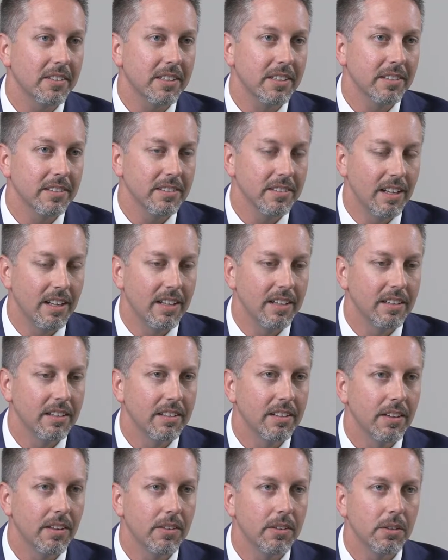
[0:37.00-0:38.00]
Carolina,
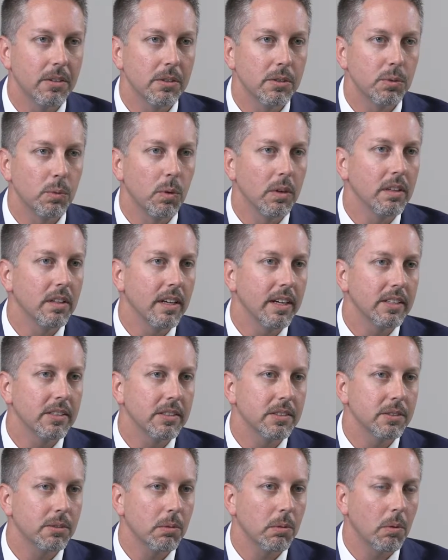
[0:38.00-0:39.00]
there is one
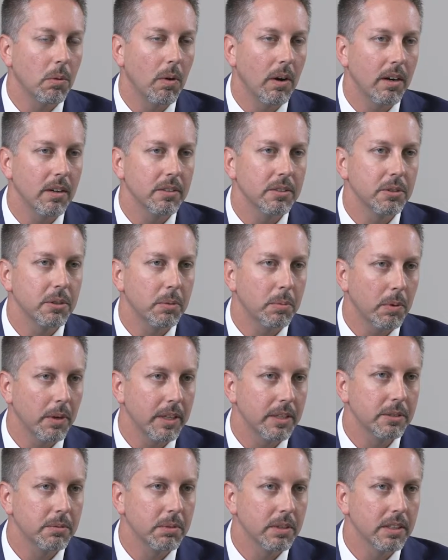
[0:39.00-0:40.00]
license required to
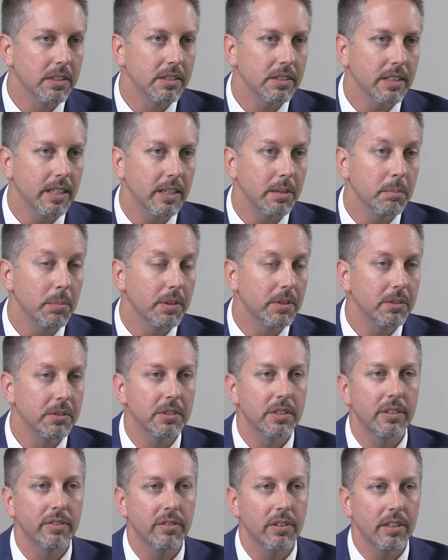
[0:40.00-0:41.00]
appraise real estate, but there's
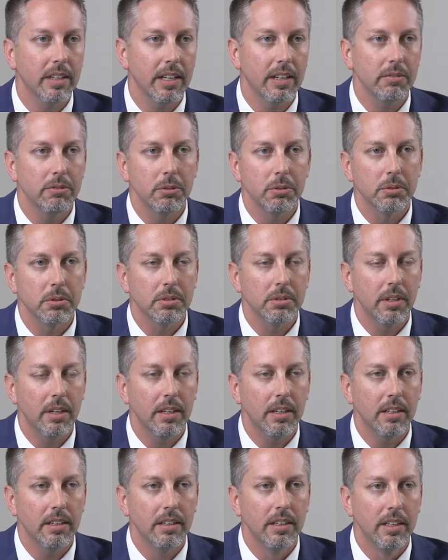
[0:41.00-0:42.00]
different levels.
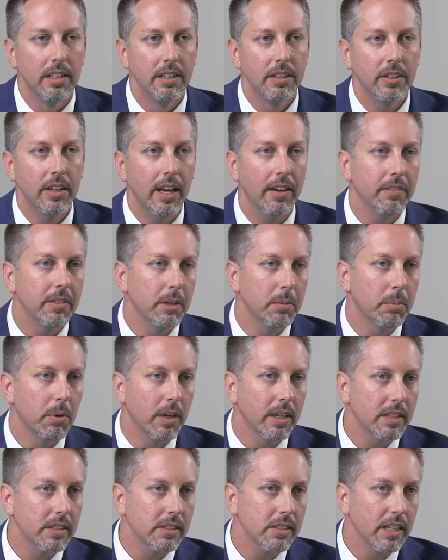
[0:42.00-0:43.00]
You have the
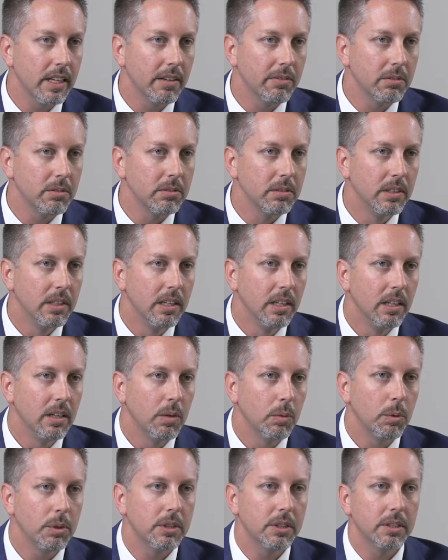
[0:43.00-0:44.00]
apprentice level,
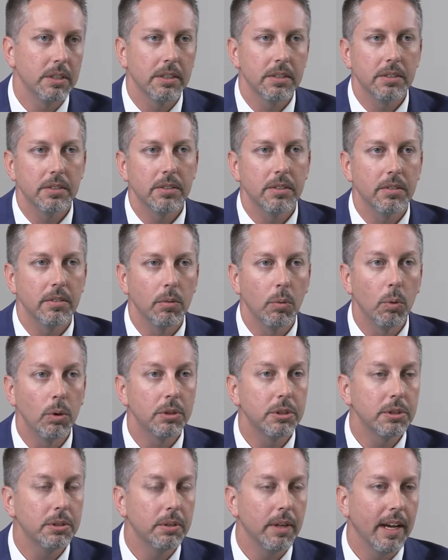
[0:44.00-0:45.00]
which is
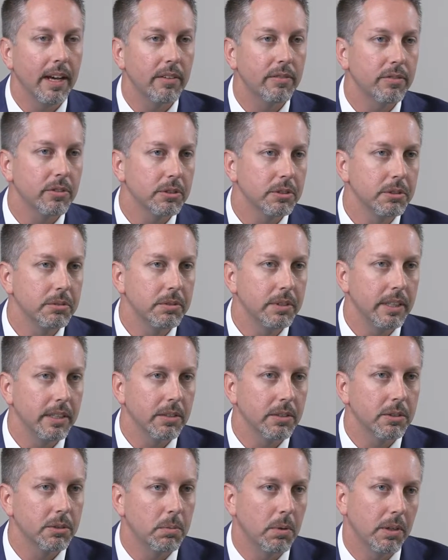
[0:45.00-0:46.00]
what you have for 2
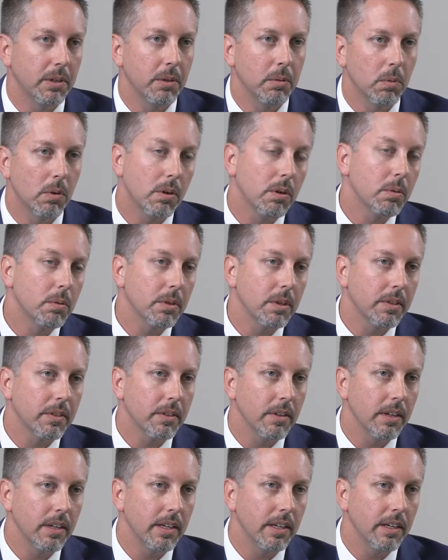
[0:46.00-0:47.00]
years while you work with
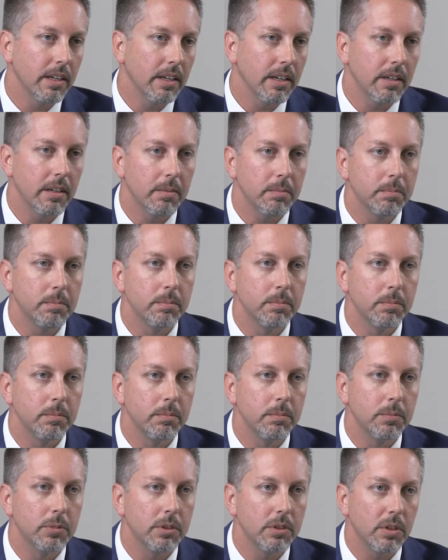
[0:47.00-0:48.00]
a
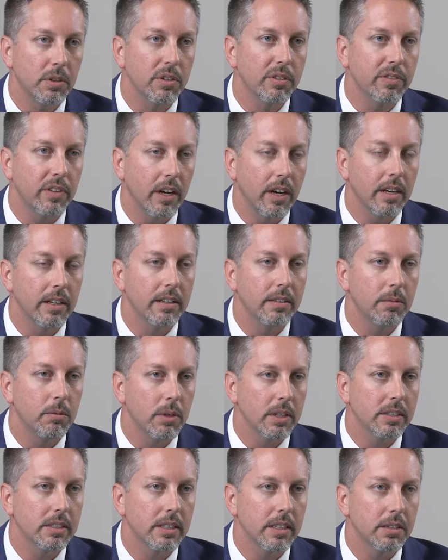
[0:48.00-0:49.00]
certified
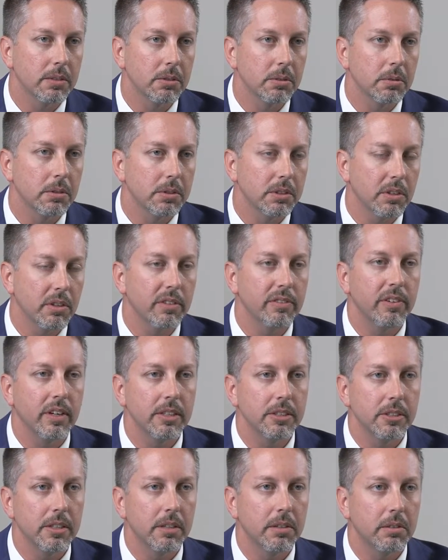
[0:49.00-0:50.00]
residential or
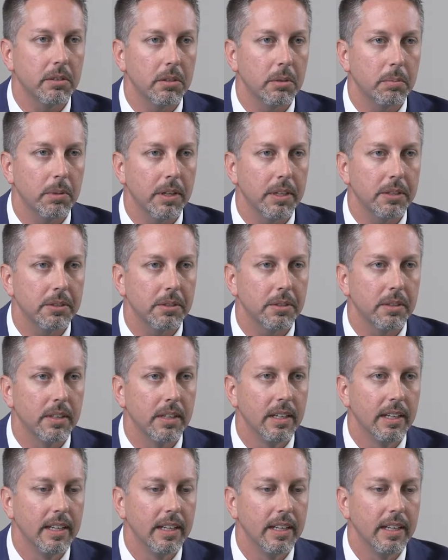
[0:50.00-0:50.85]
certified general appraiser.